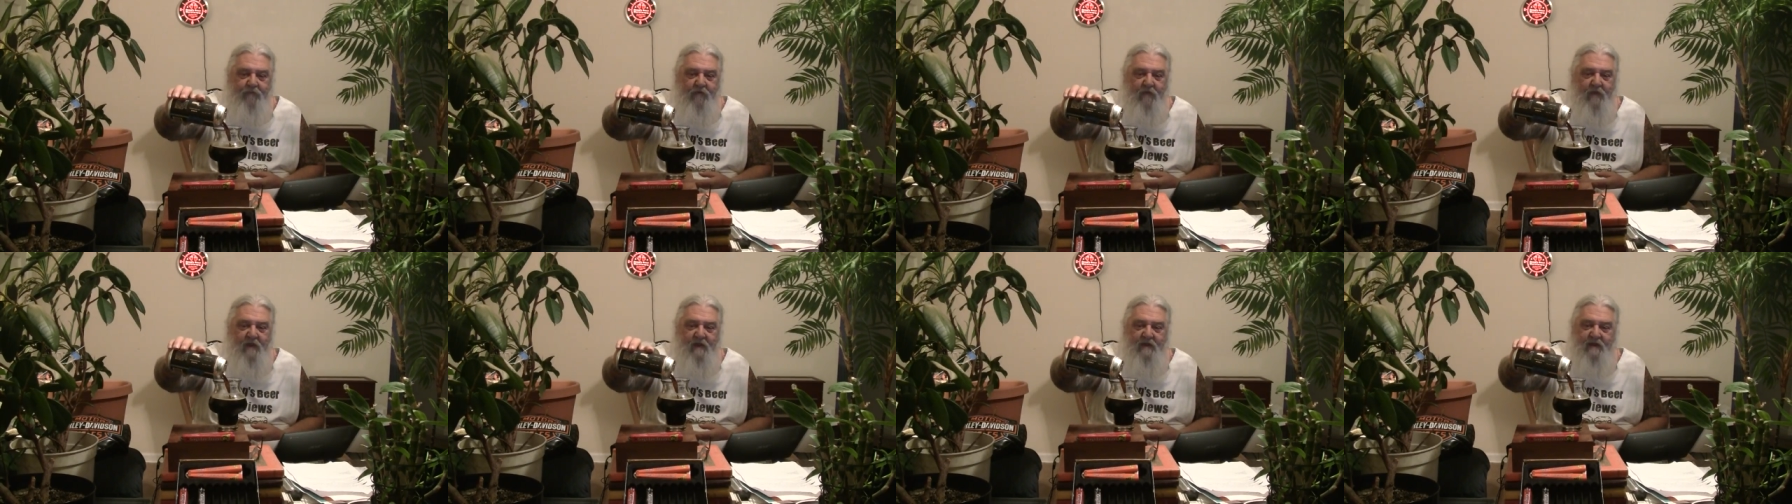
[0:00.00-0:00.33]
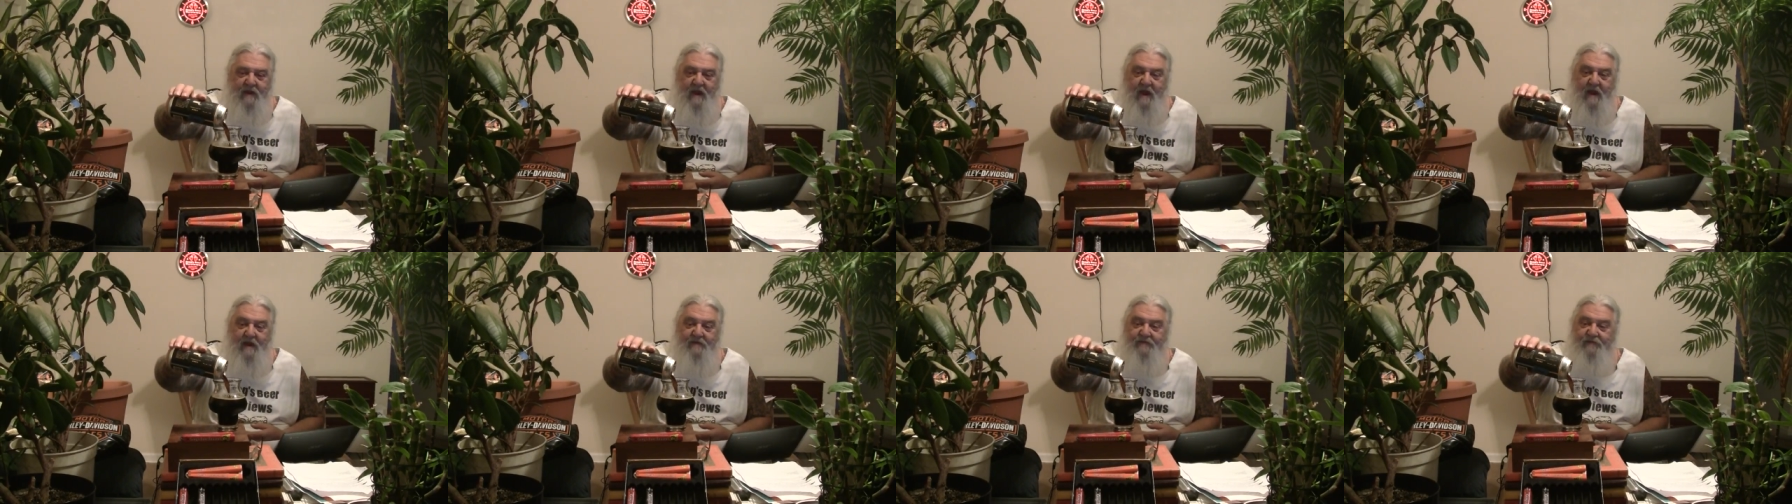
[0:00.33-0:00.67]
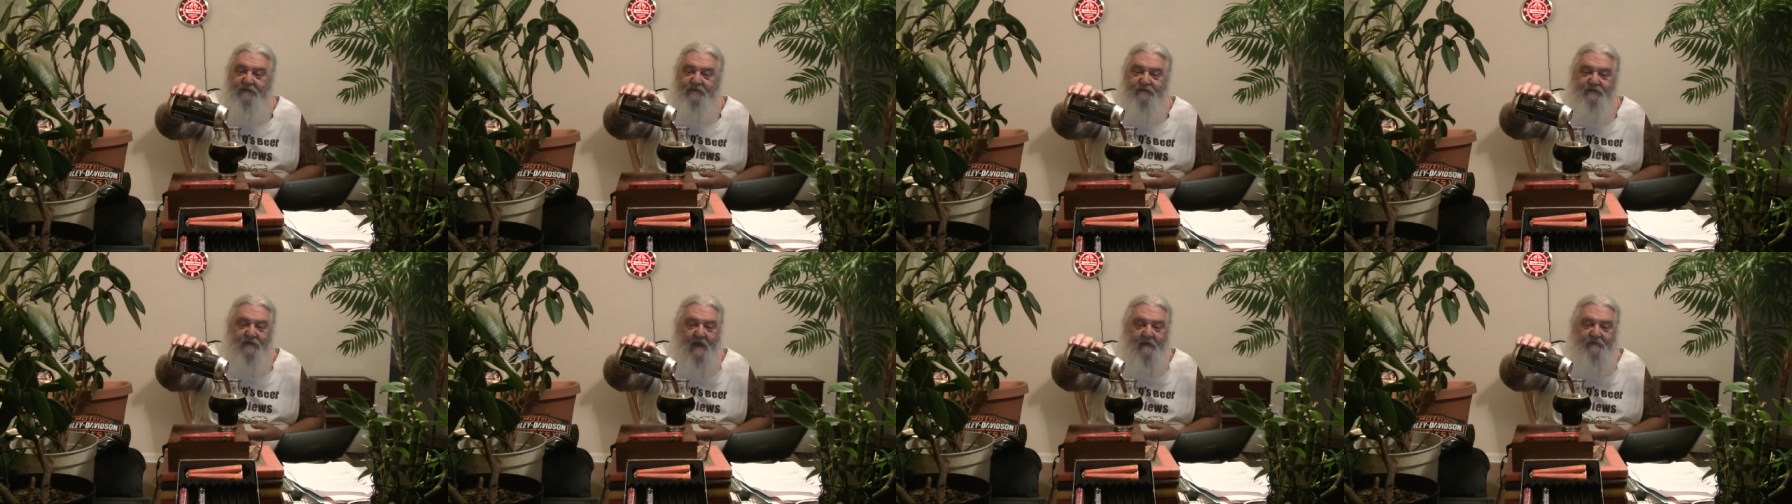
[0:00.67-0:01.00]
And guys,
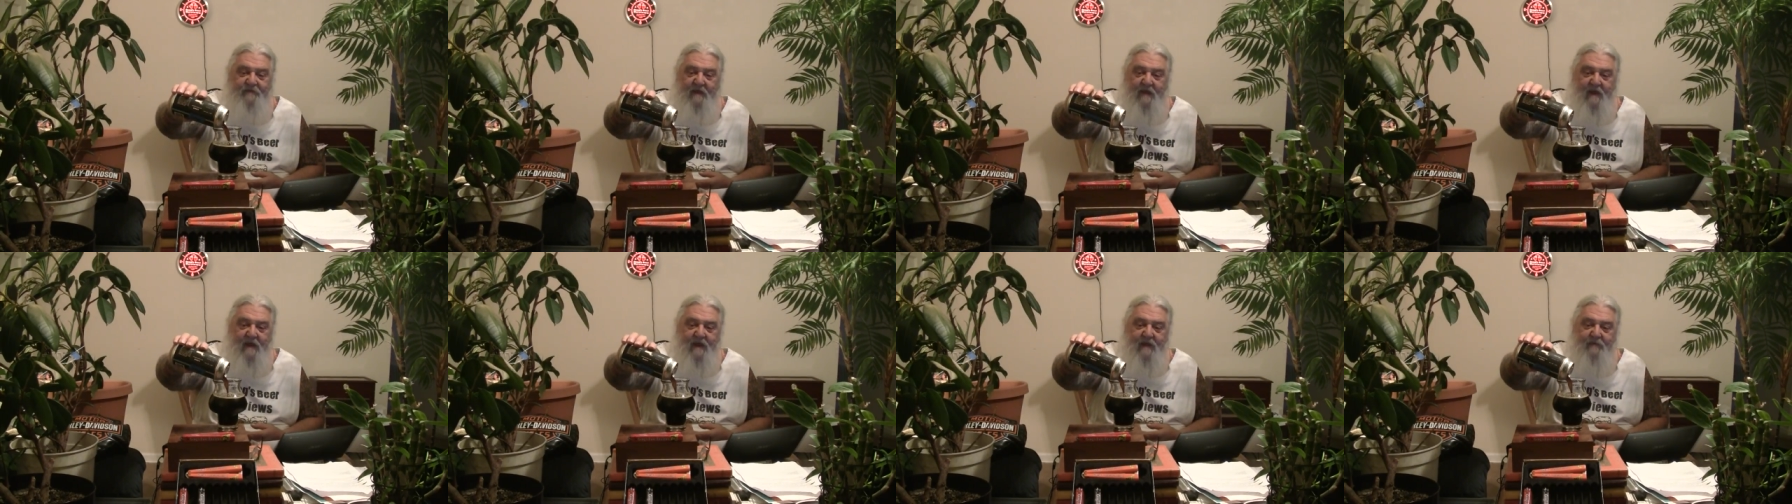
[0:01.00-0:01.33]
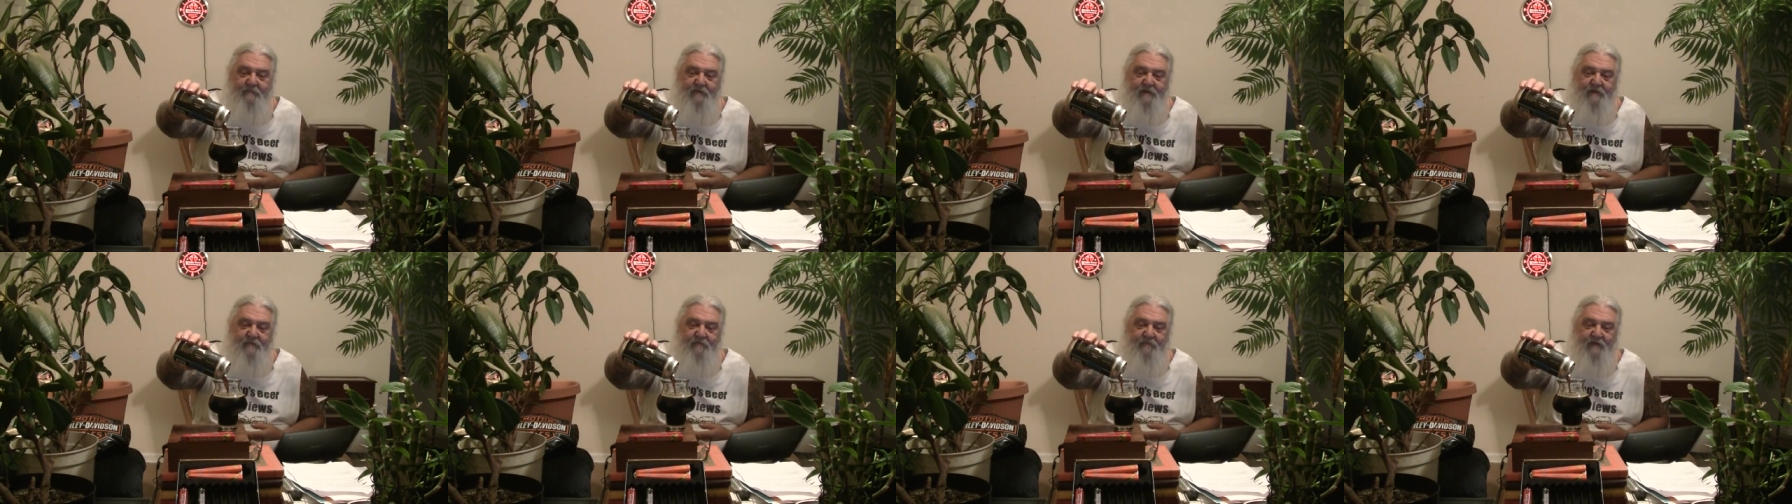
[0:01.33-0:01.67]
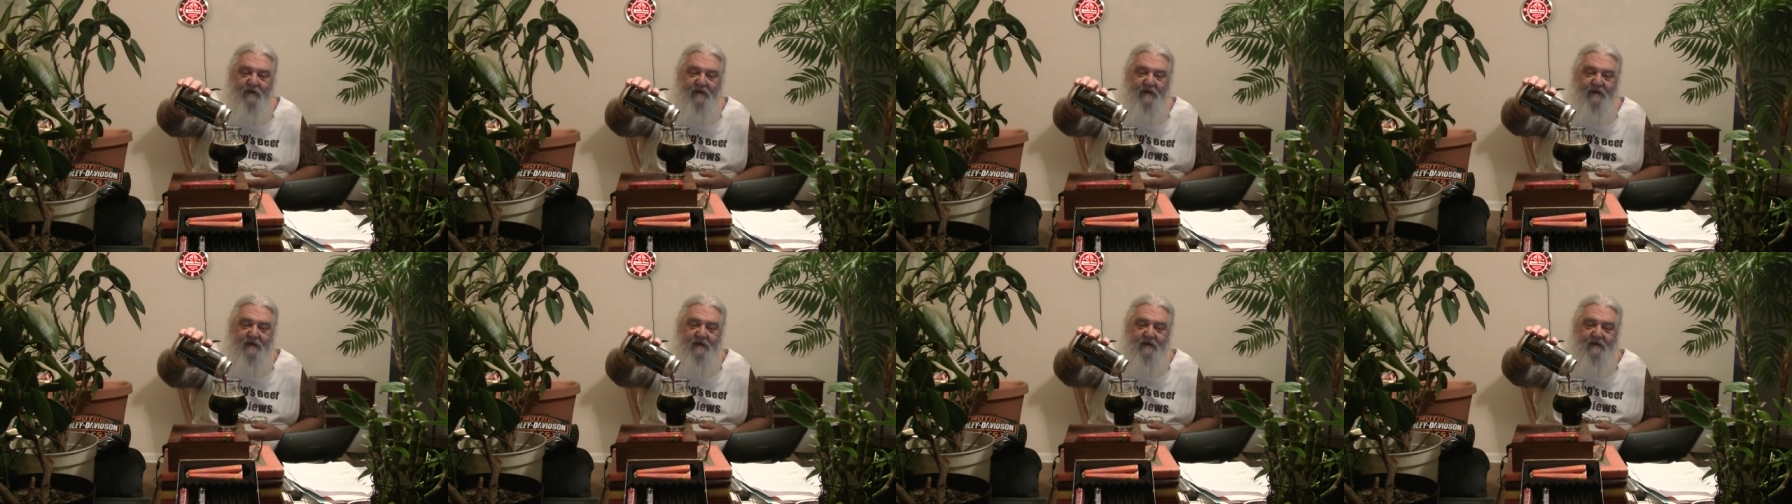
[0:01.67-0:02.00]
it's got the
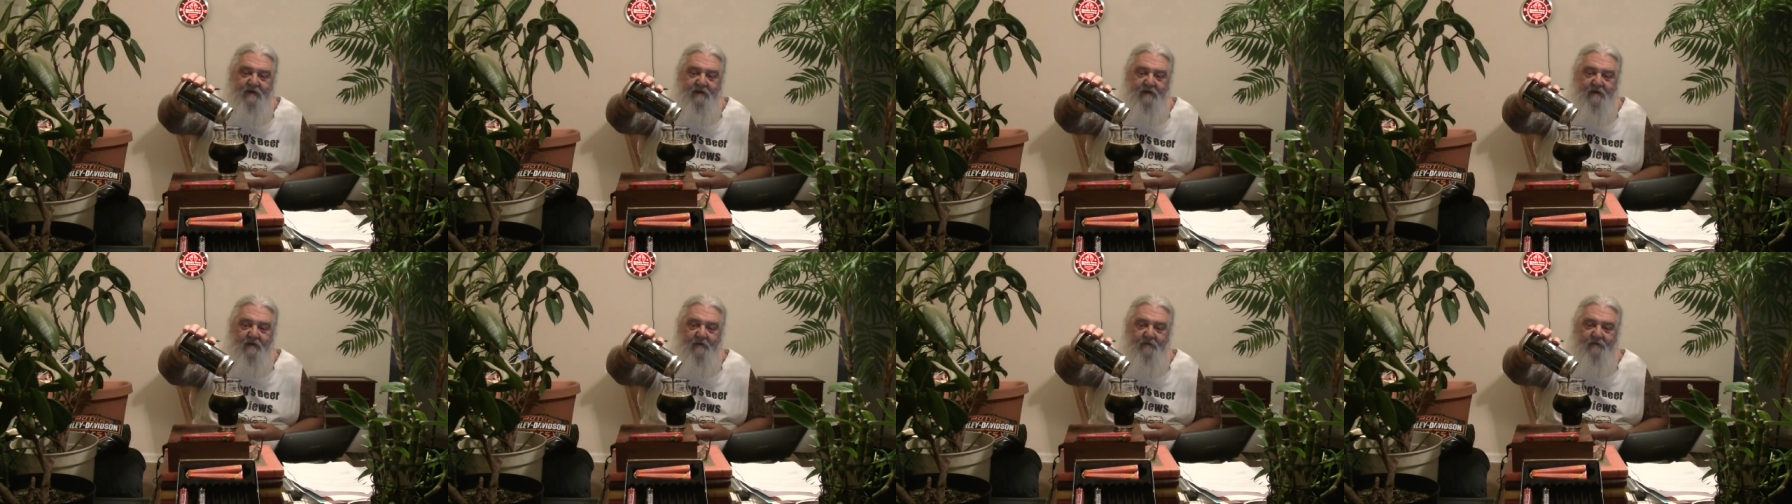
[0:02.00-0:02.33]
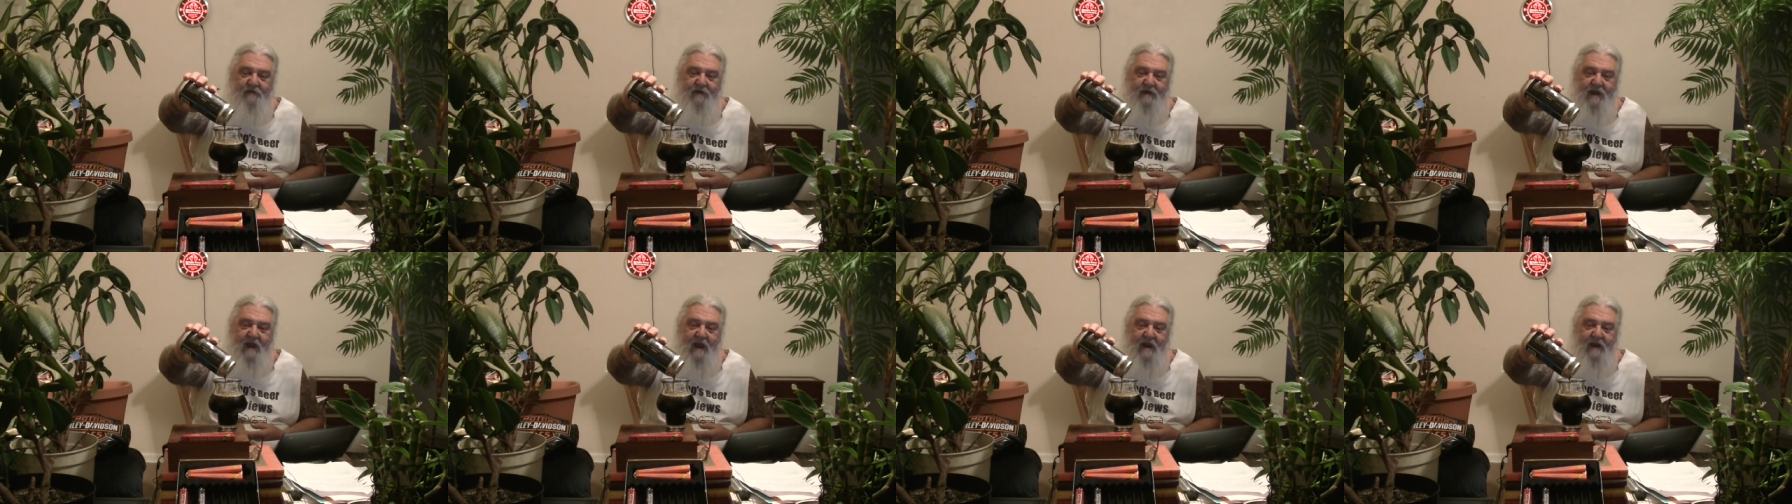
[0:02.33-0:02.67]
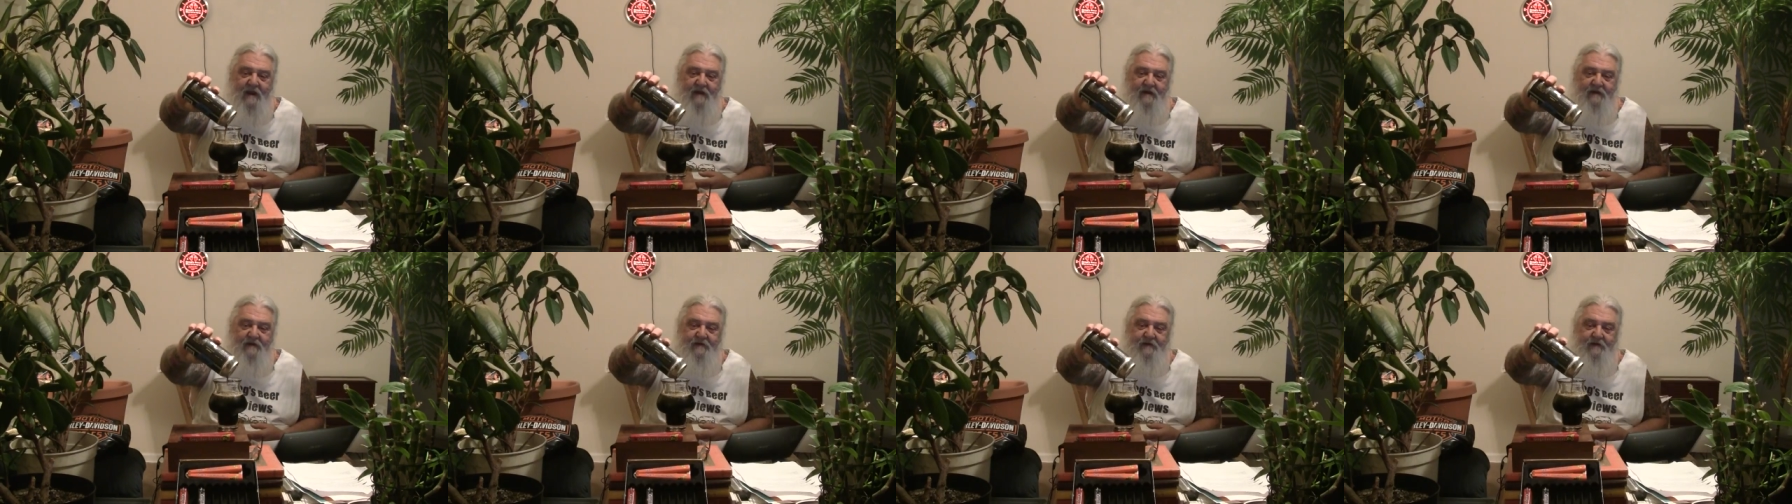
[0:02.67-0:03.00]
ABV on the
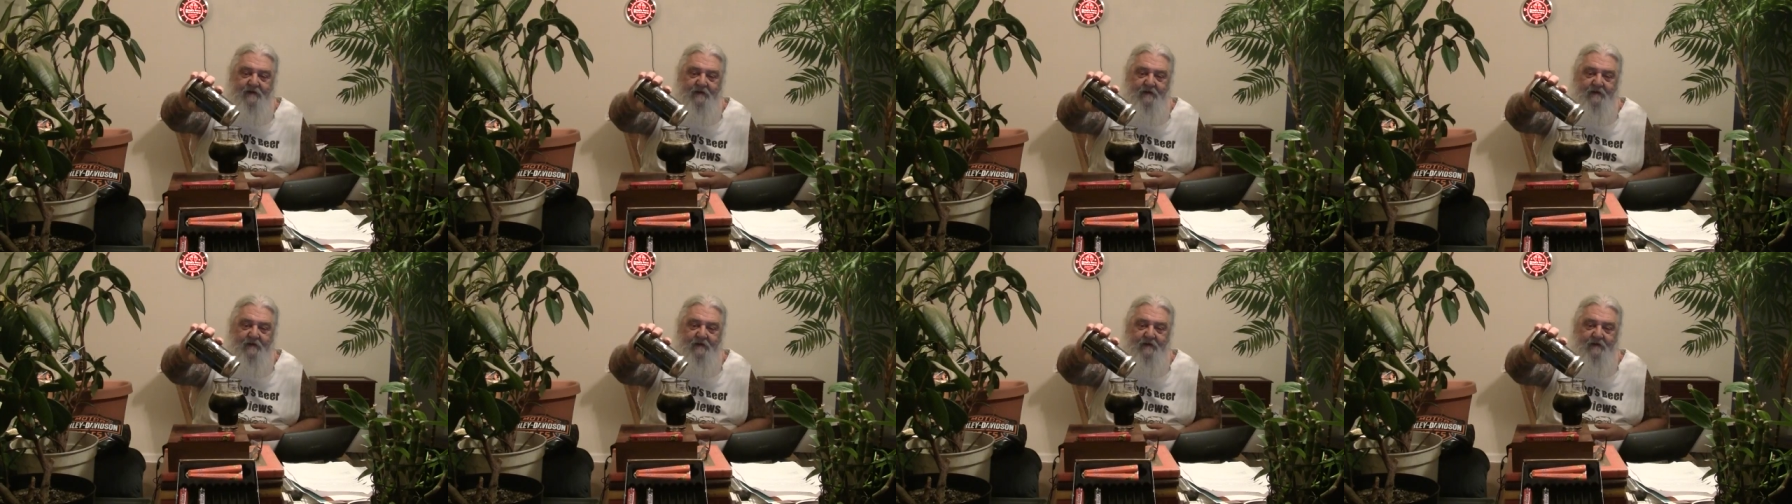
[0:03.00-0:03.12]
can.